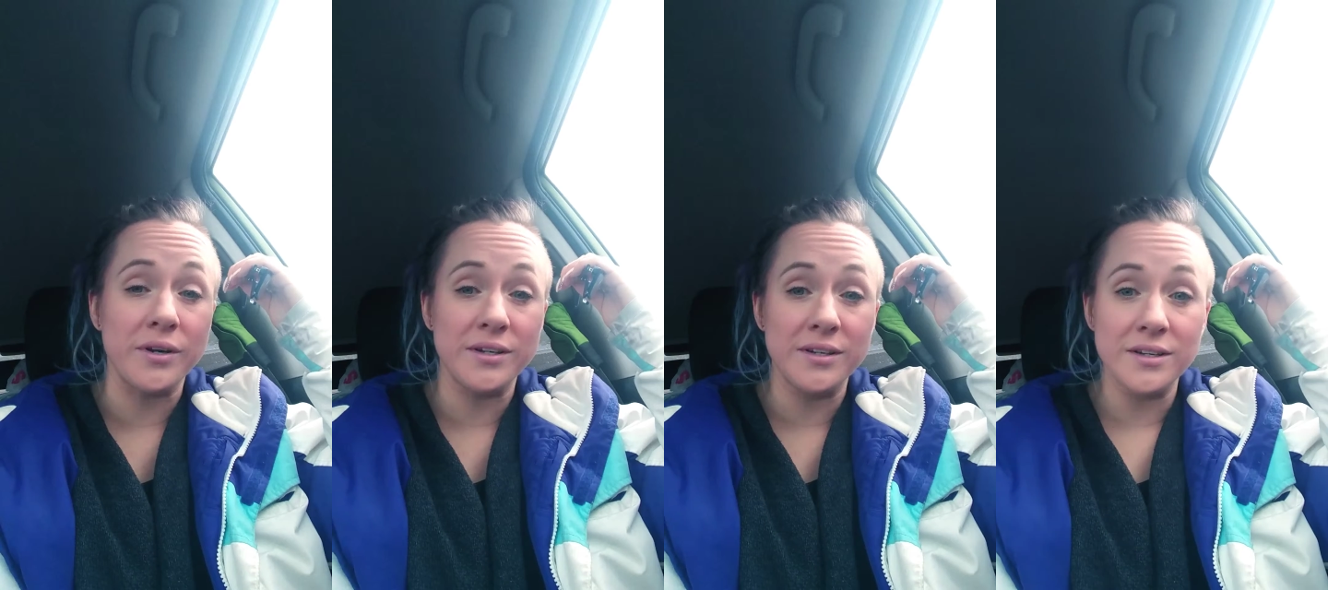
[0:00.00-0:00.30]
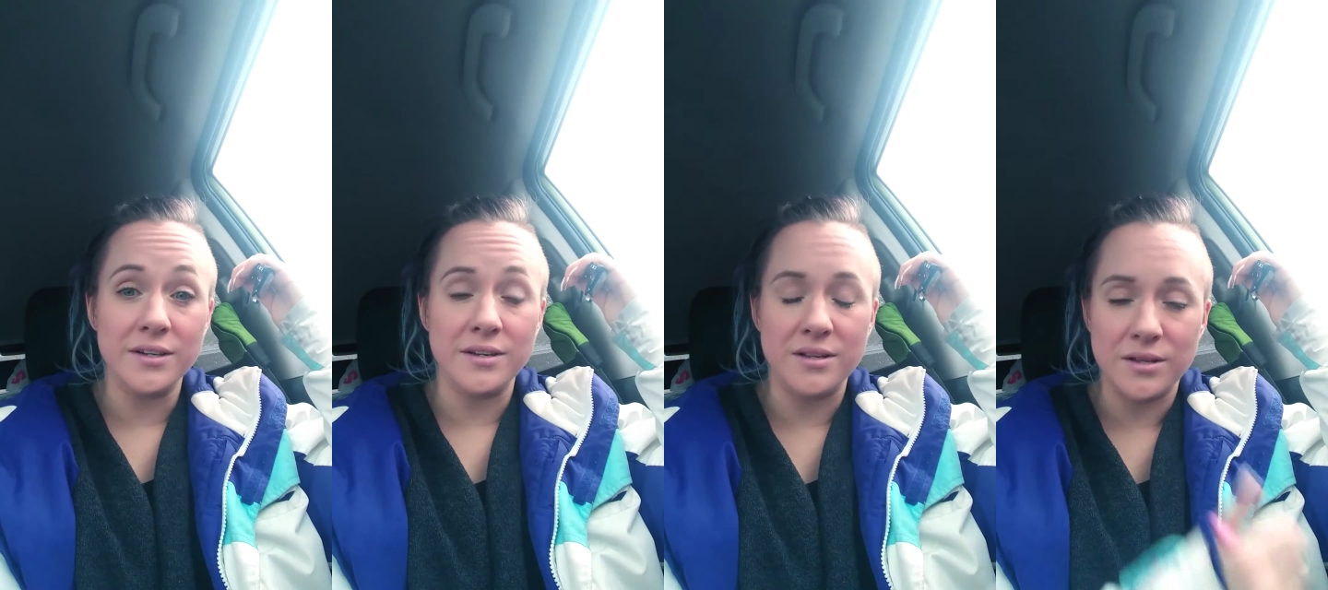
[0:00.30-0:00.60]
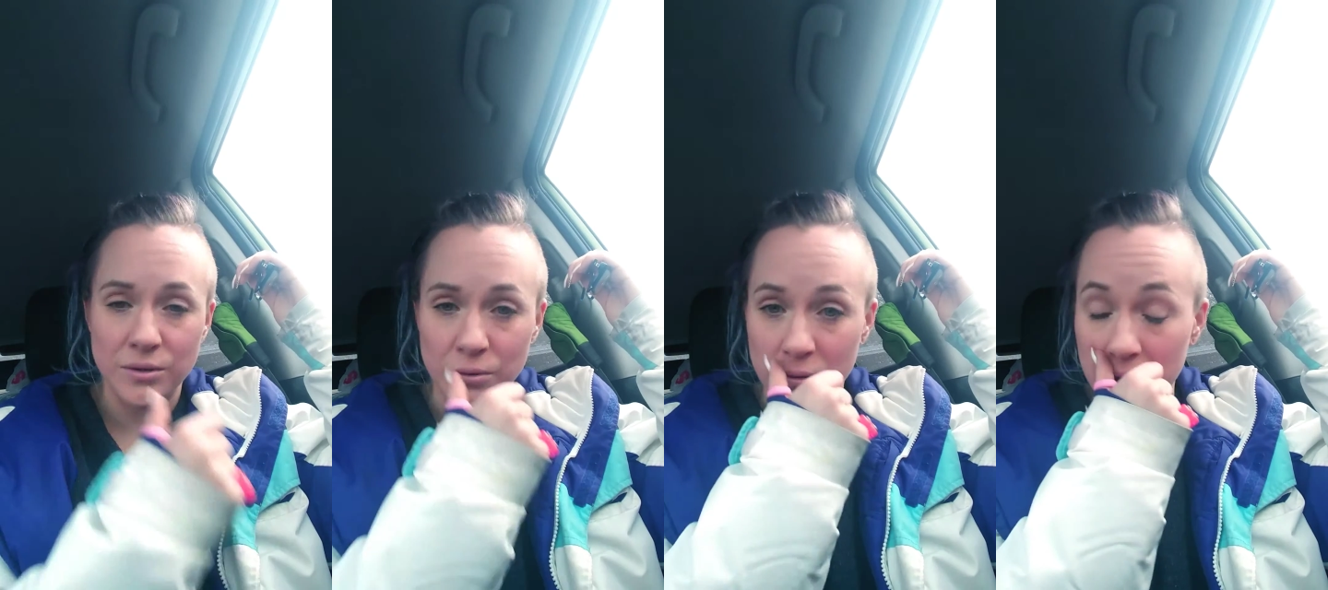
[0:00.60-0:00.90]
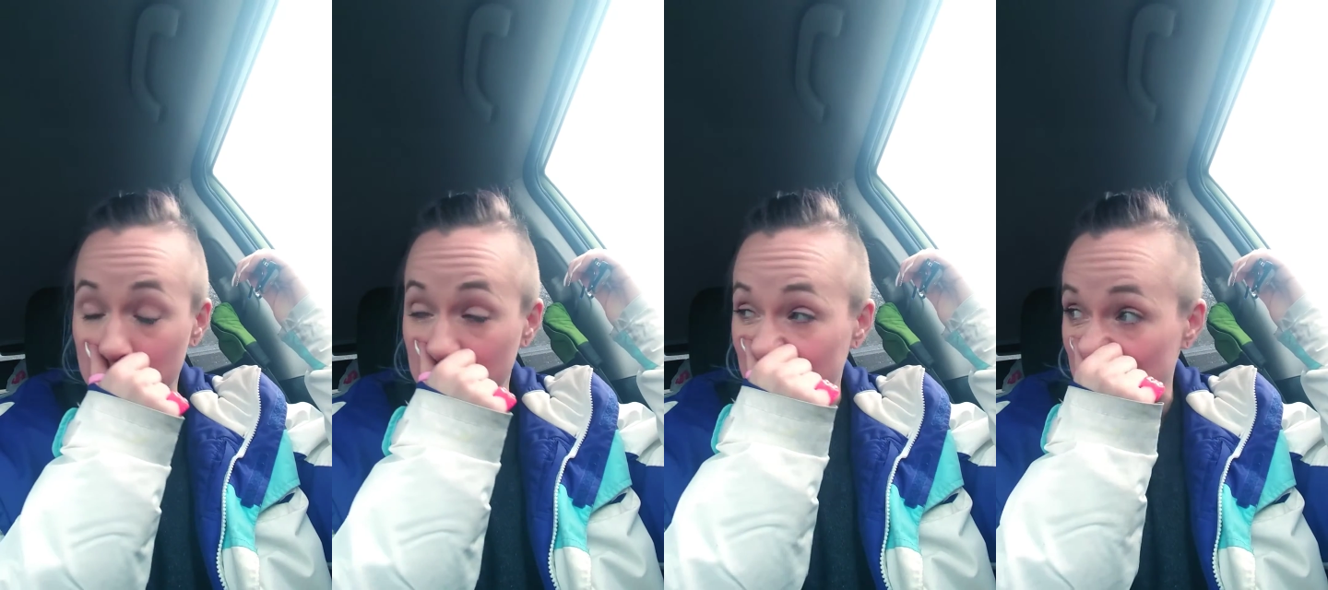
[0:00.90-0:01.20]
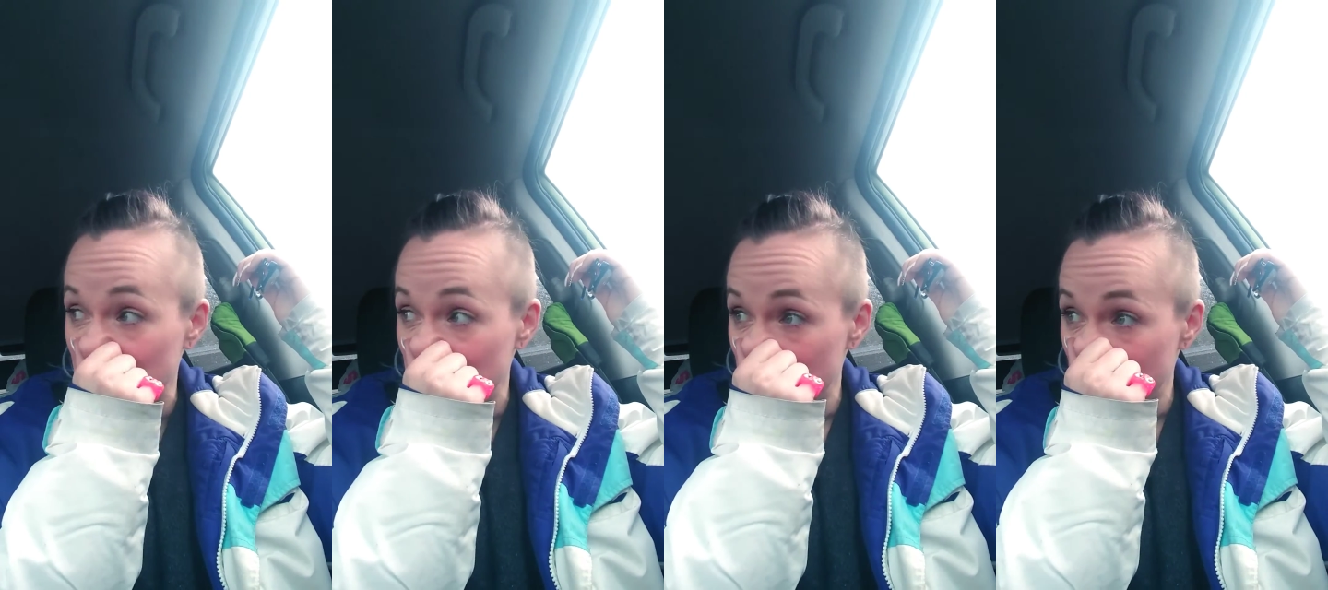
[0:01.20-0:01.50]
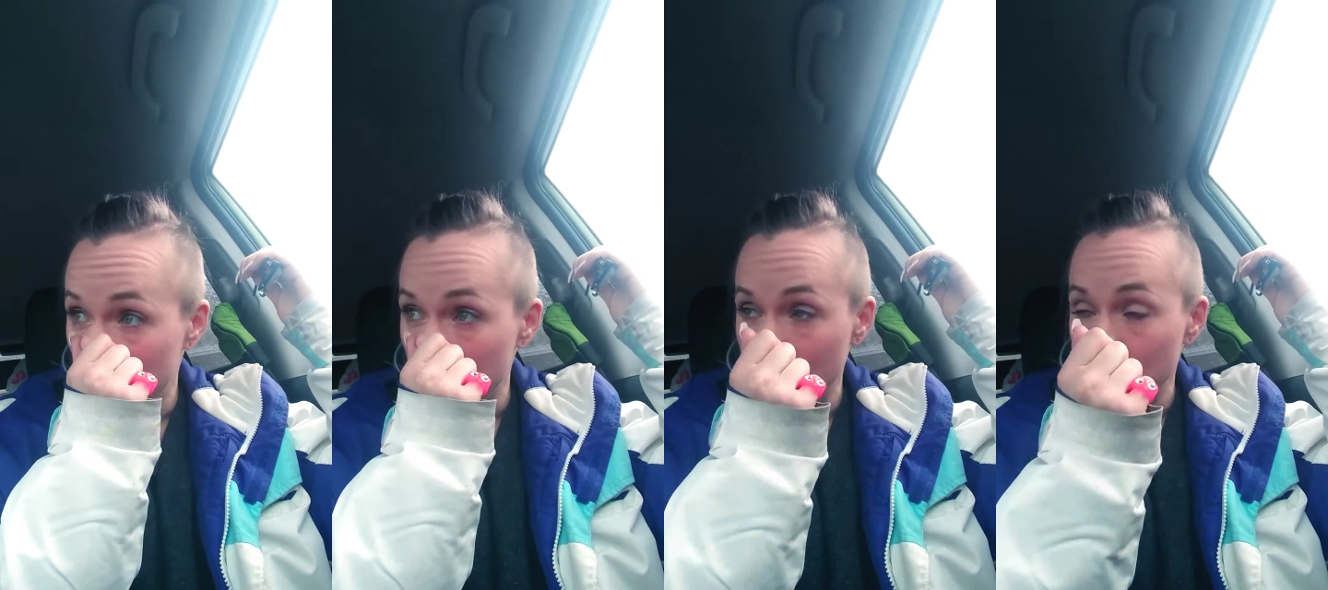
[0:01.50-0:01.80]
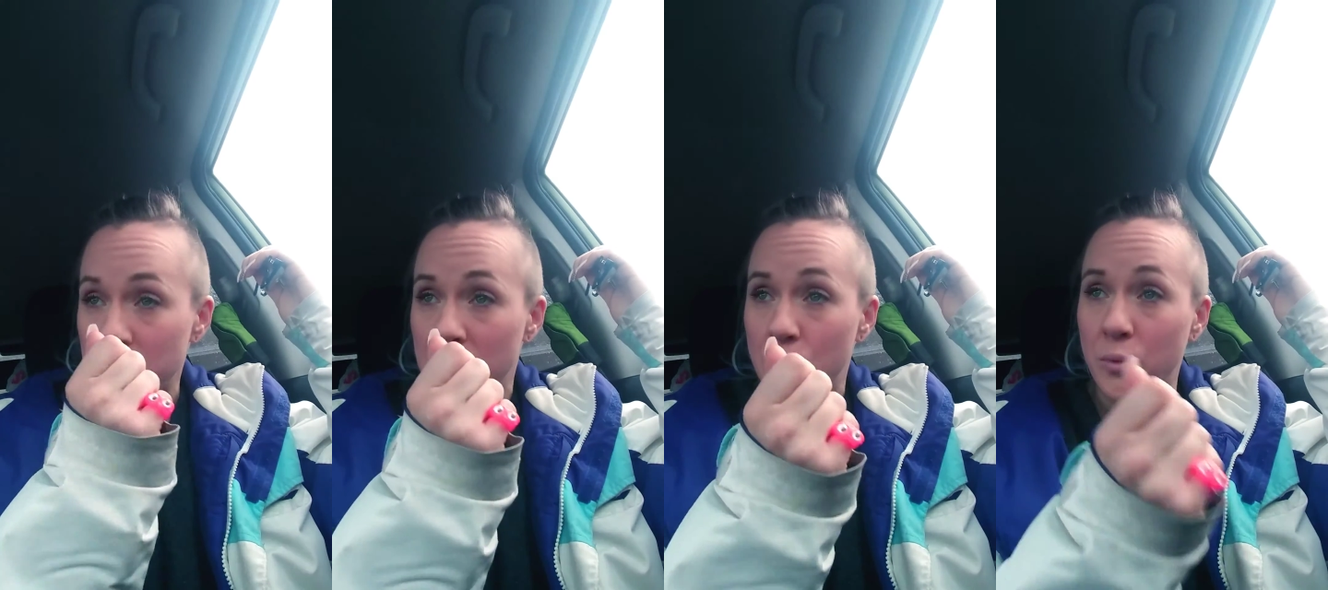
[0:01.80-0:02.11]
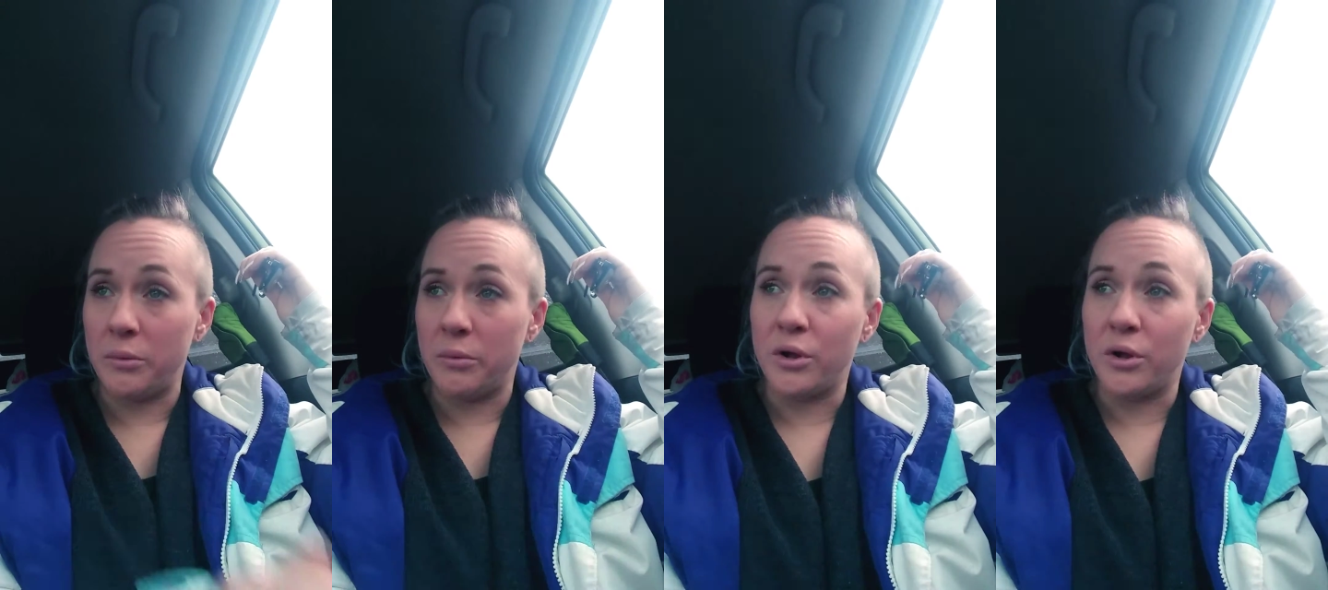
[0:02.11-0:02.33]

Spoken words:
we will overcome this. But